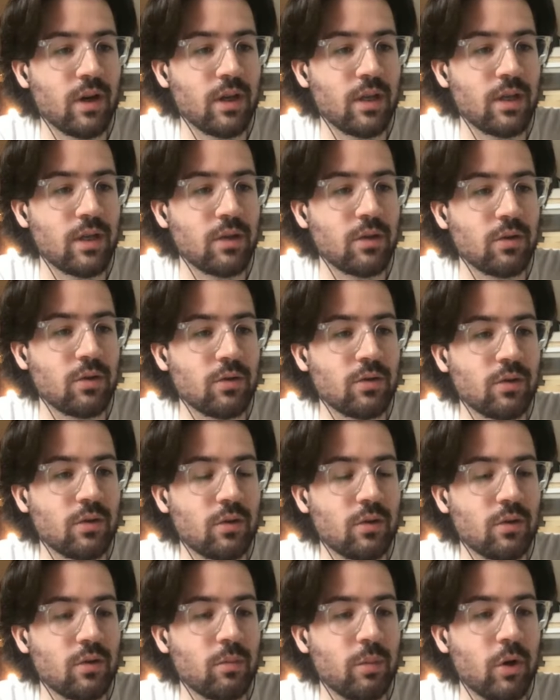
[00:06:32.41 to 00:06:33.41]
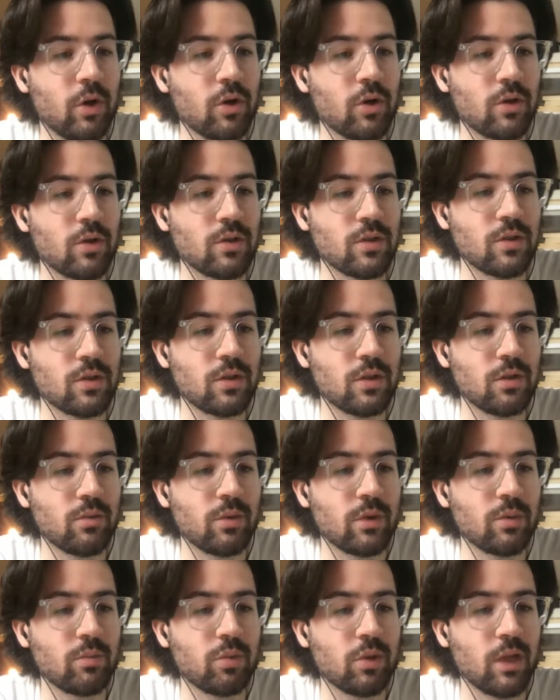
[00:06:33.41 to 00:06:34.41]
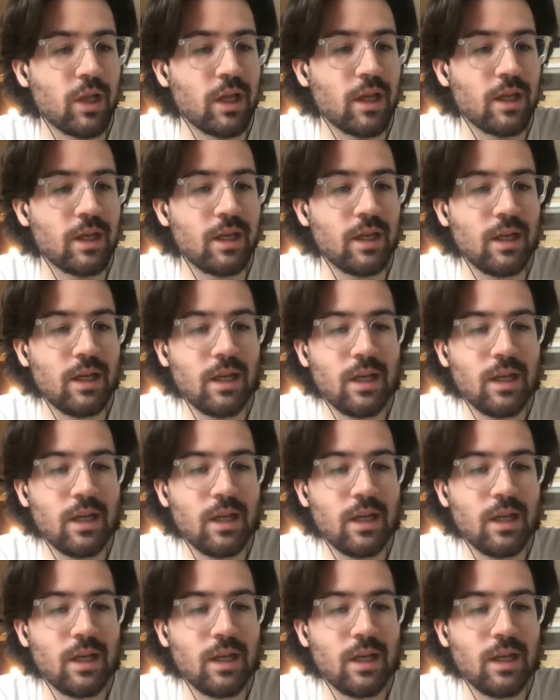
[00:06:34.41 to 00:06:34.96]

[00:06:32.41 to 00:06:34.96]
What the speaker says: Heald or Barnes could be in play.